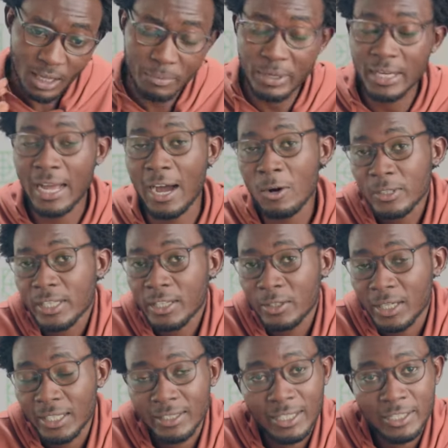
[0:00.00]
I mean, I'll tell you,
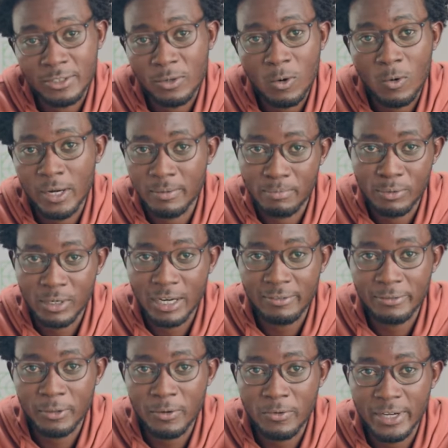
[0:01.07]
like, there's no one book
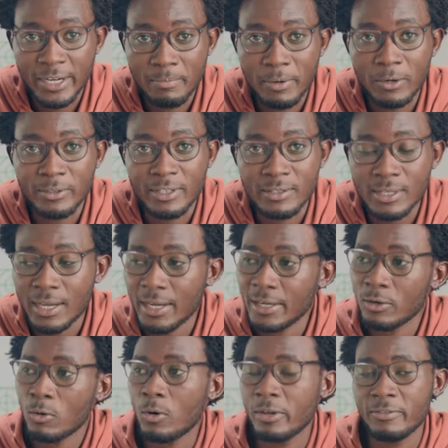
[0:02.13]
I've not read about
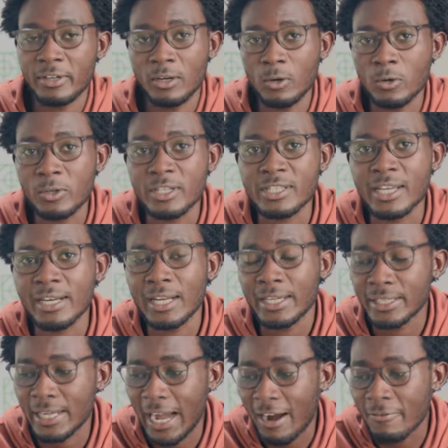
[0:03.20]
design or even logo design.
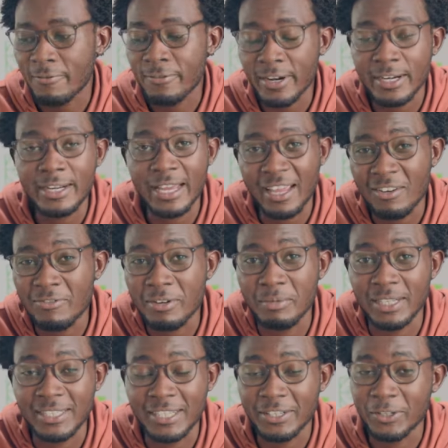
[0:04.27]
Like, I've read every
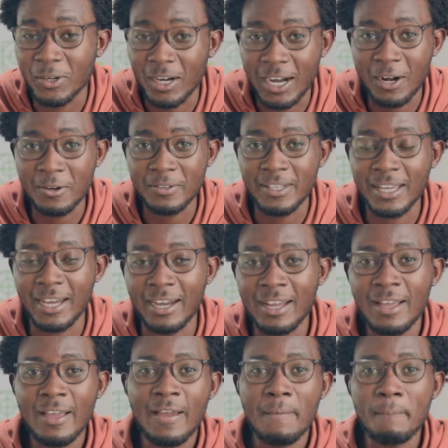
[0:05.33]
material out there.
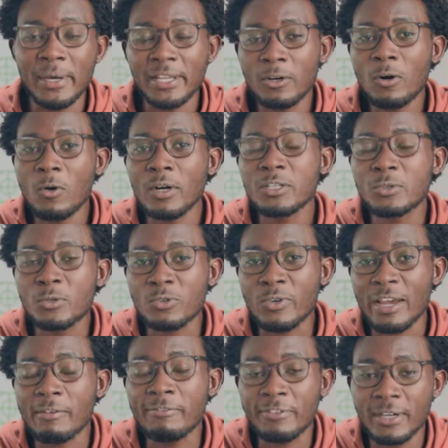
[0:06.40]
But the goal was to
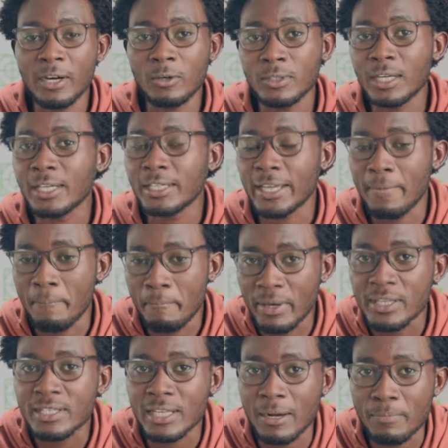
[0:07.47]
try to figure out like a
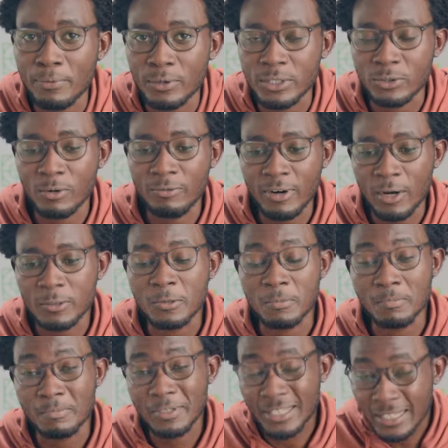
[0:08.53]
best approach of how to
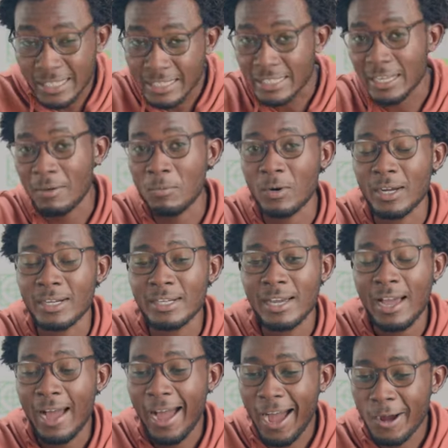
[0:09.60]
teach someone
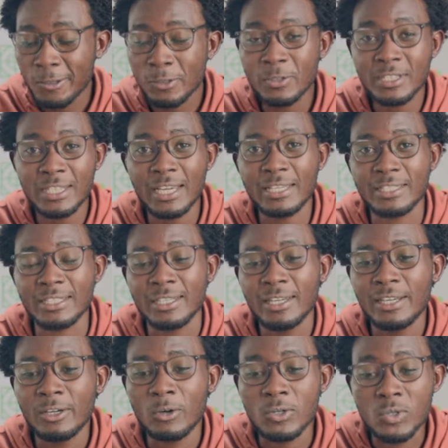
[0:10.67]
how to sketch.
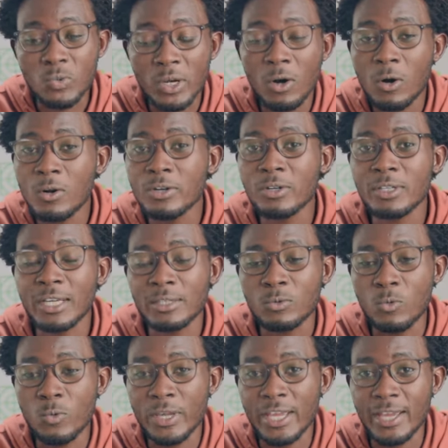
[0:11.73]
Because we all know that
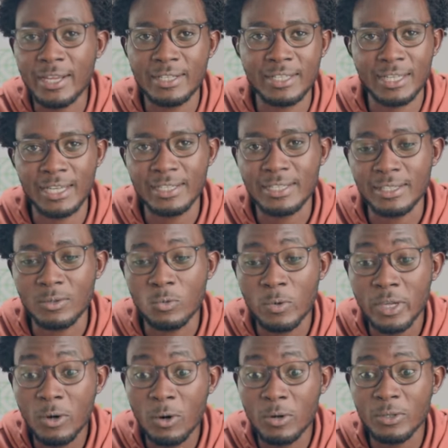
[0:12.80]
we hate sketching.
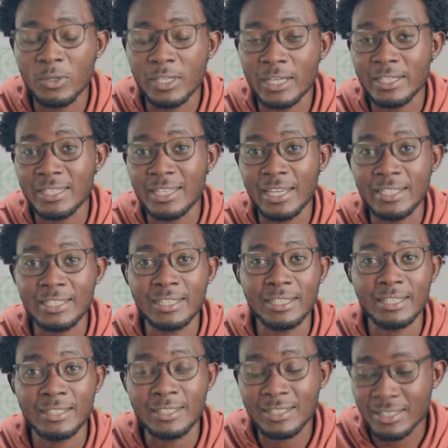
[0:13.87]
We all know that
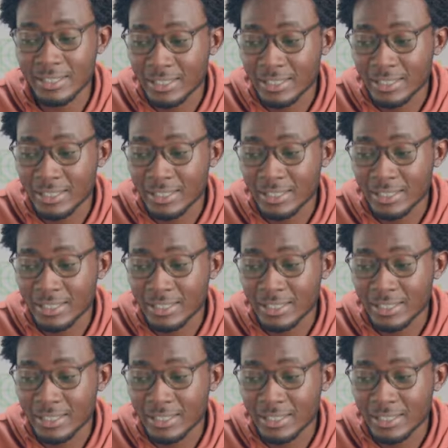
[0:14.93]
sketching